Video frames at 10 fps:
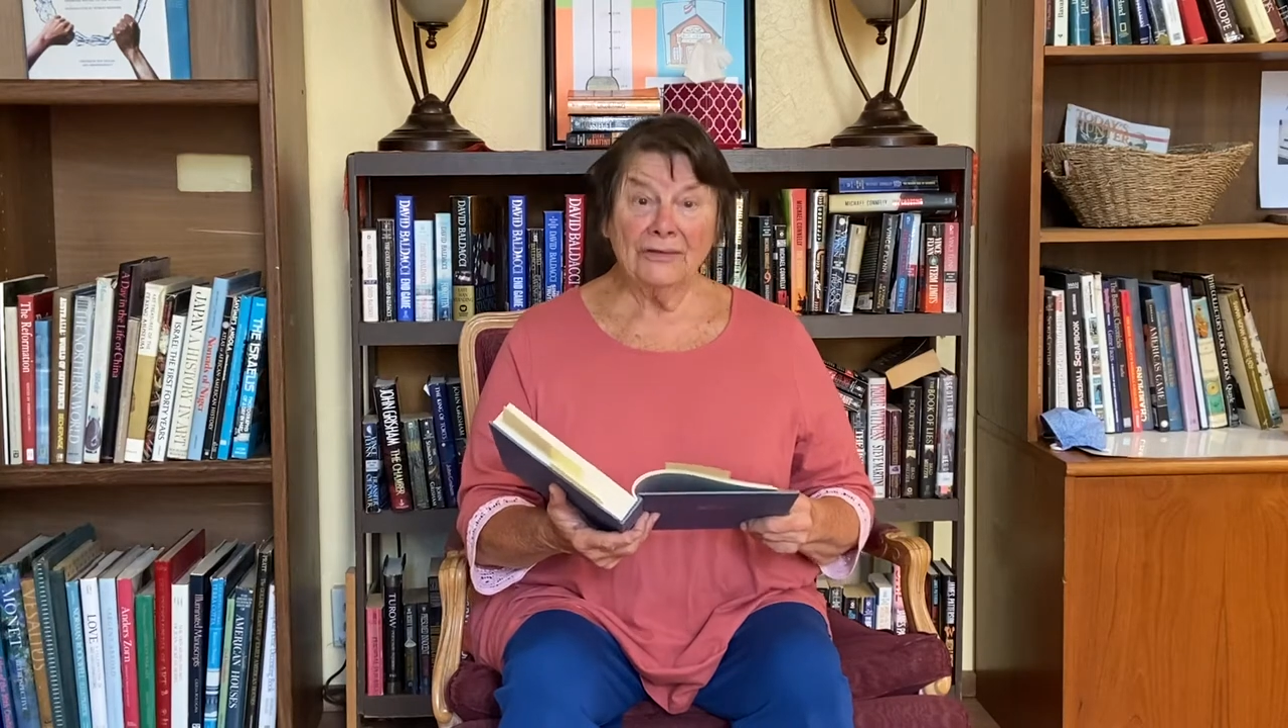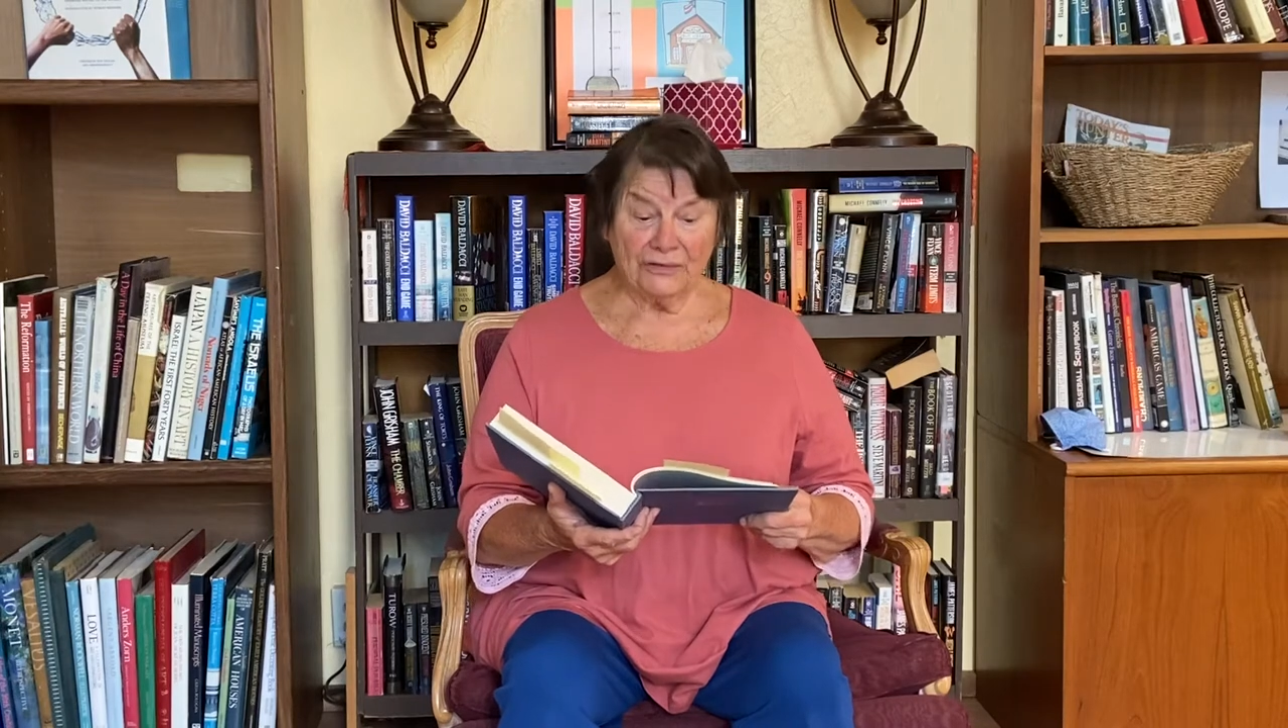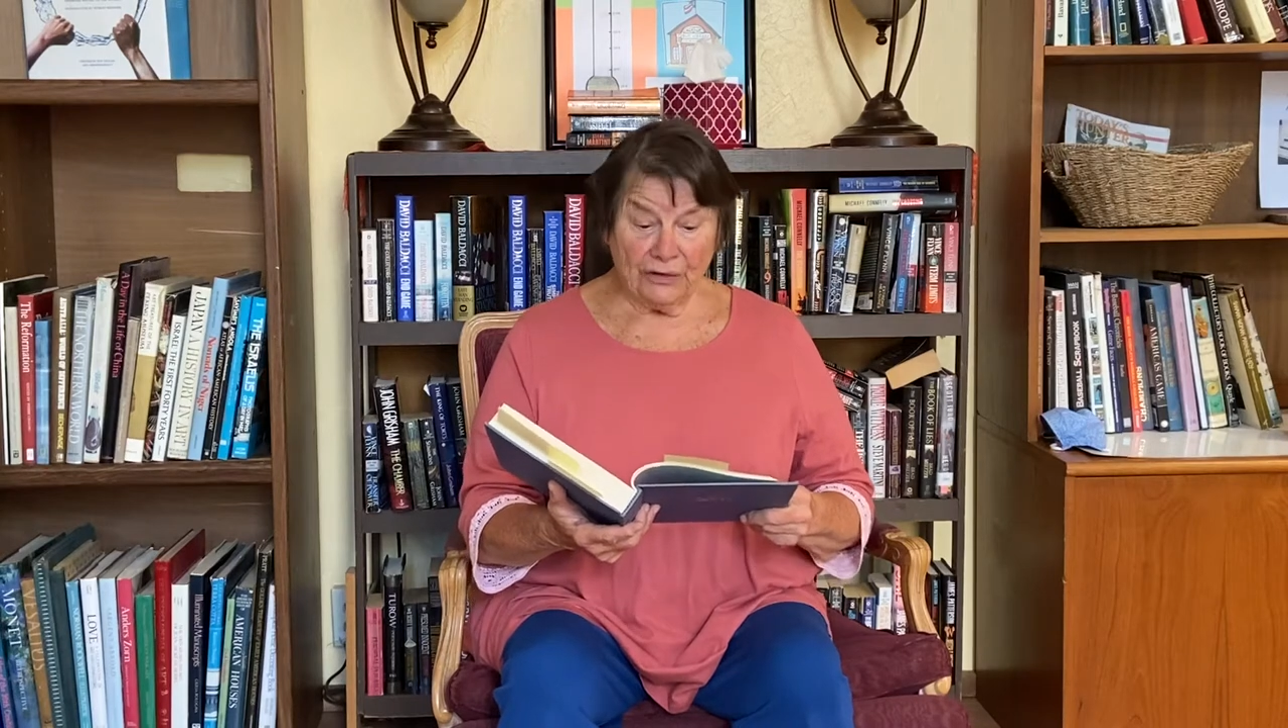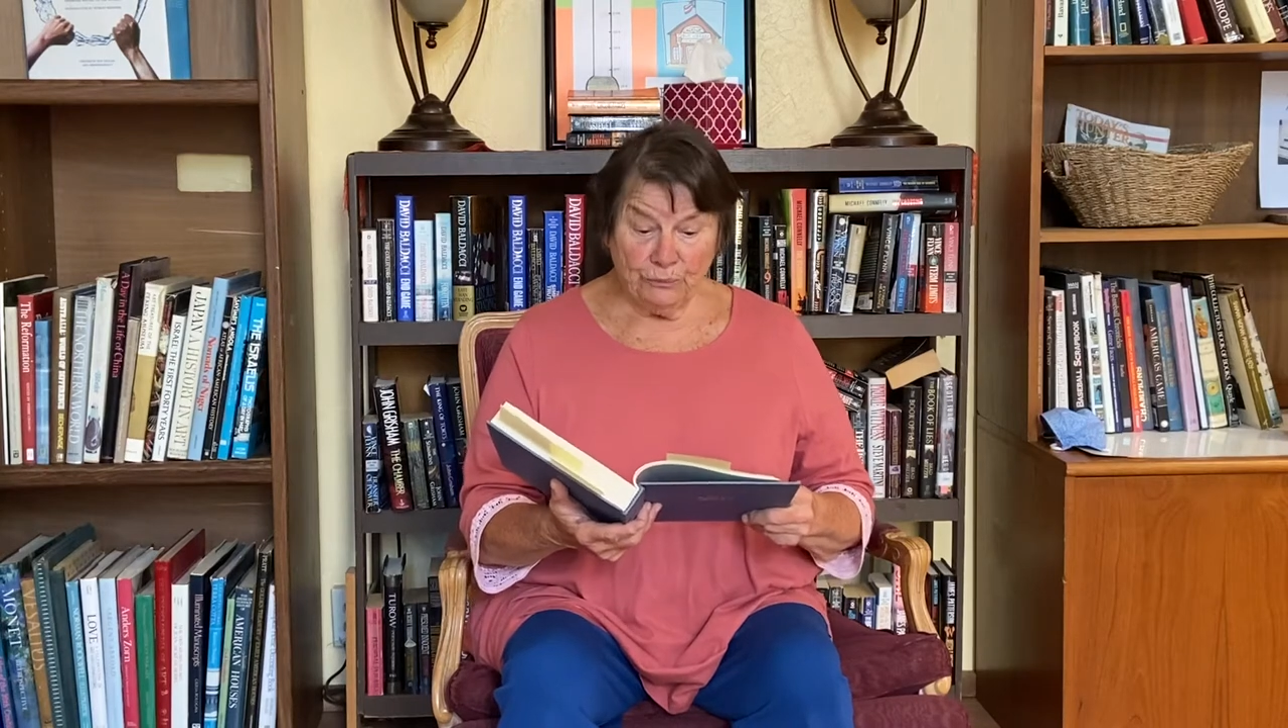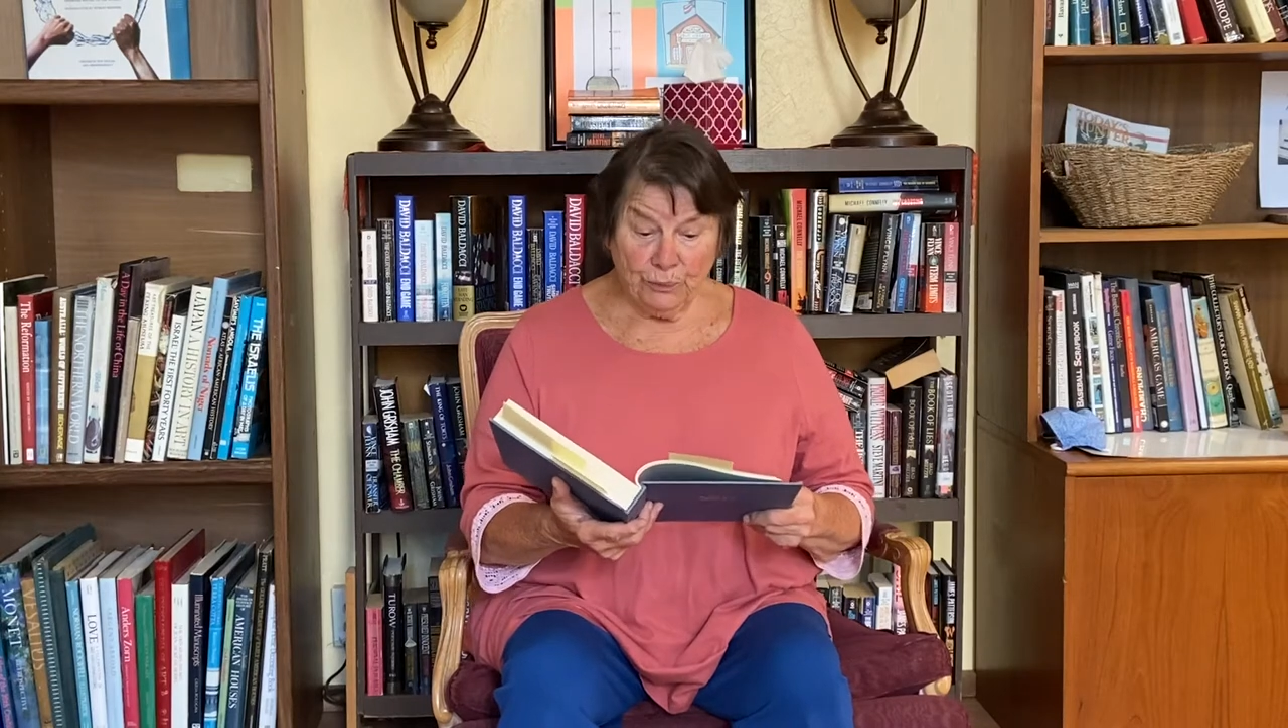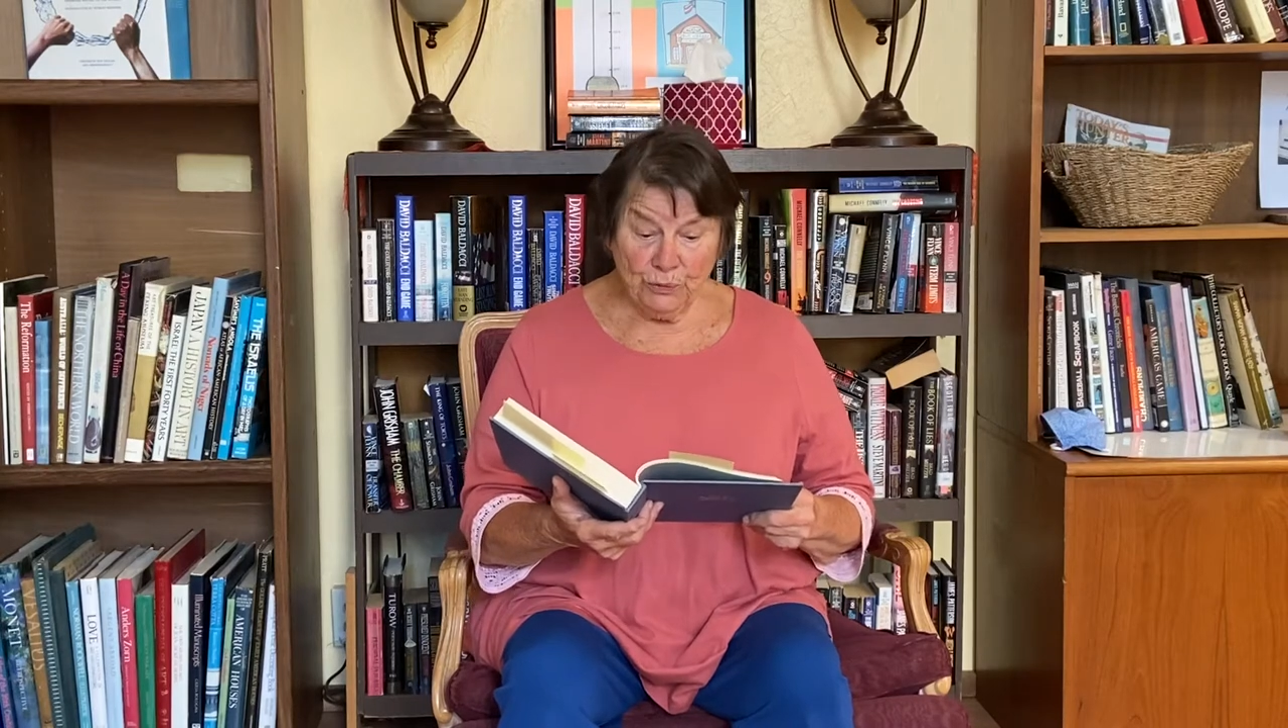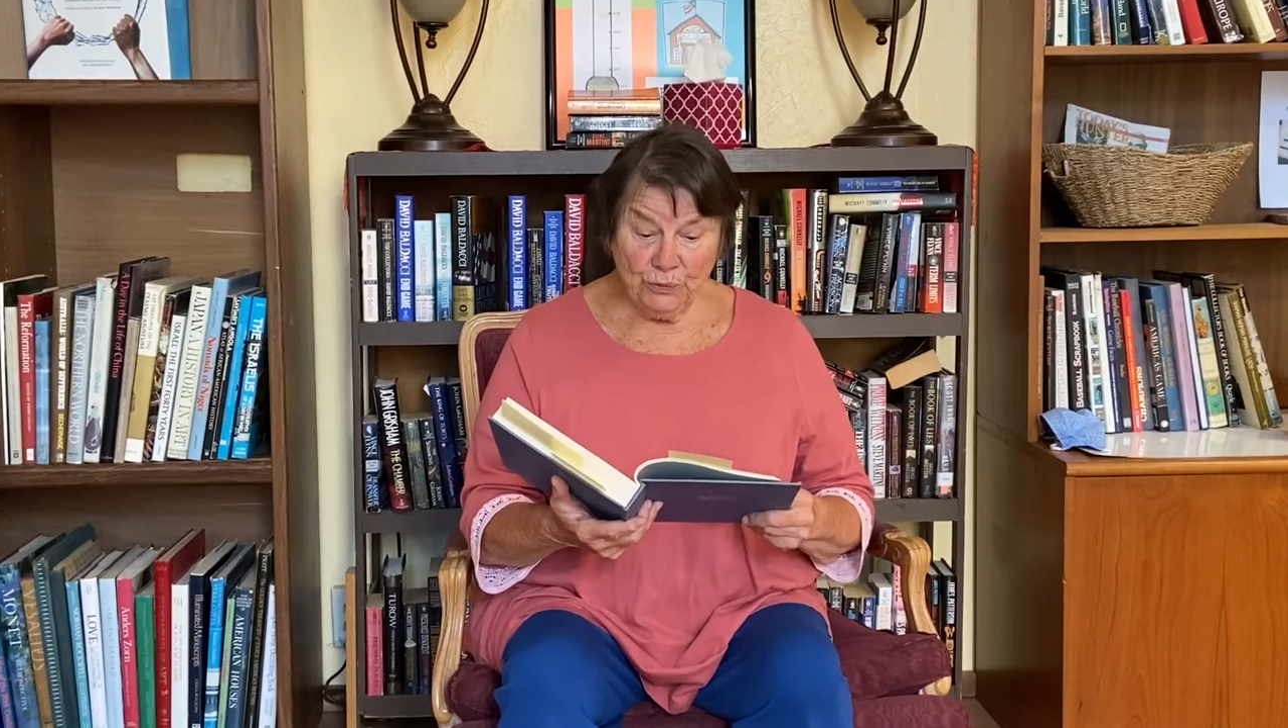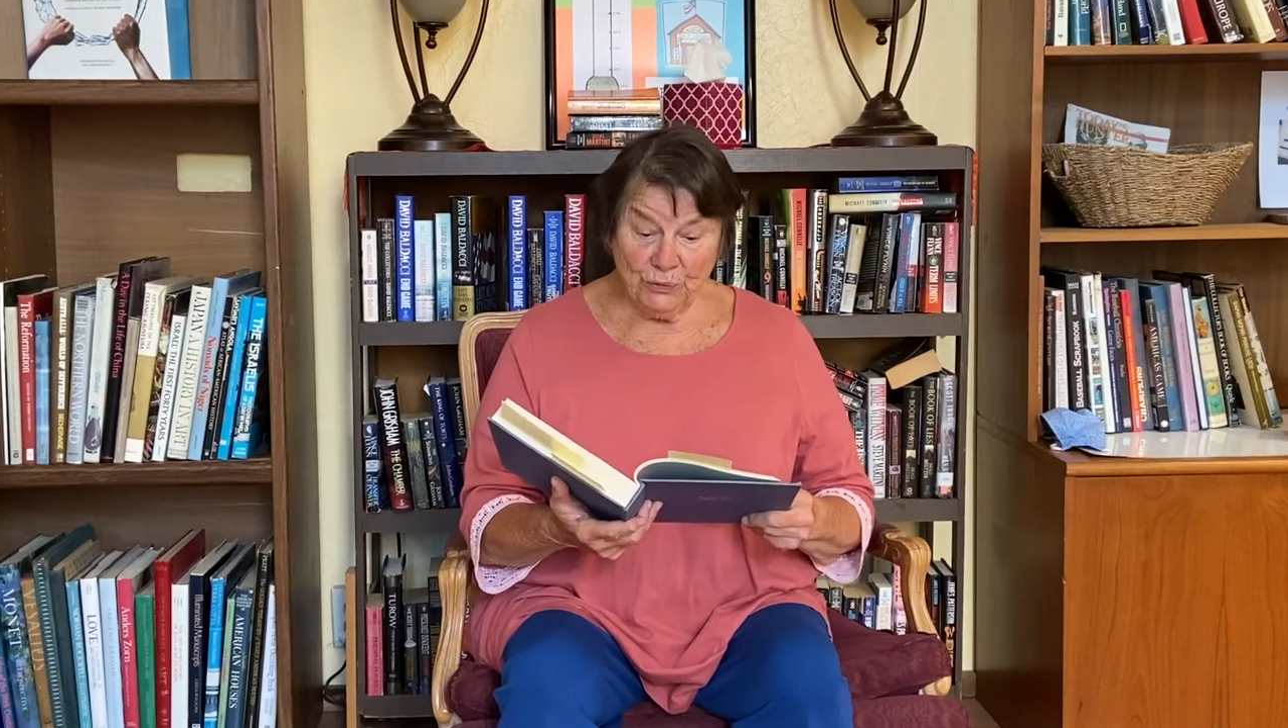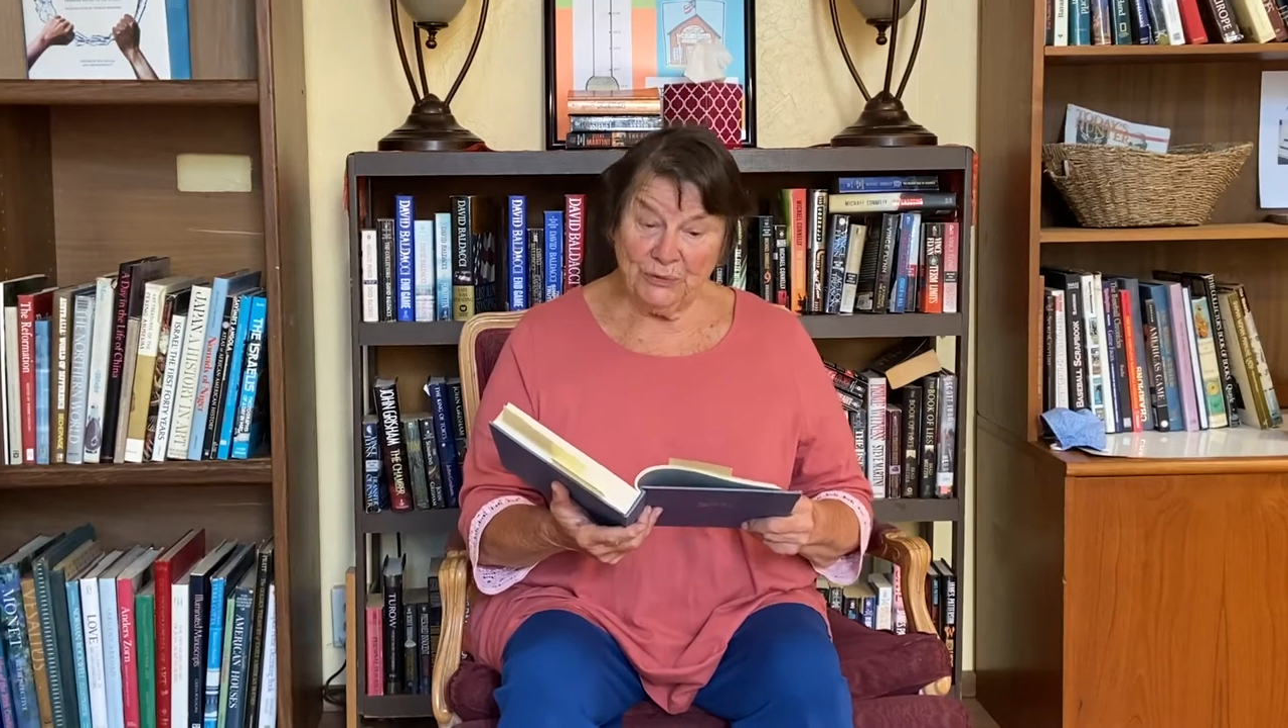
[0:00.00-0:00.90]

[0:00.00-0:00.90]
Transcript: said Pooh,